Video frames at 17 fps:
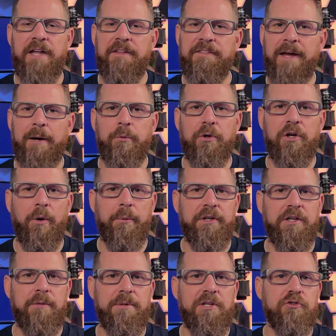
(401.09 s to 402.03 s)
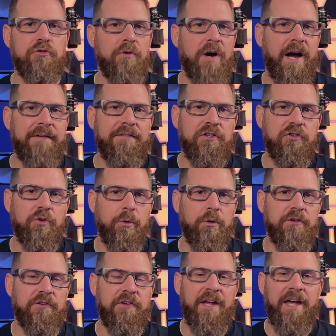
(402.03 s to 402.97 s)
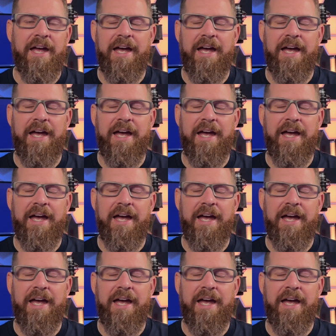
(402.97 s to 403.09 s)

that we're going to be driving towards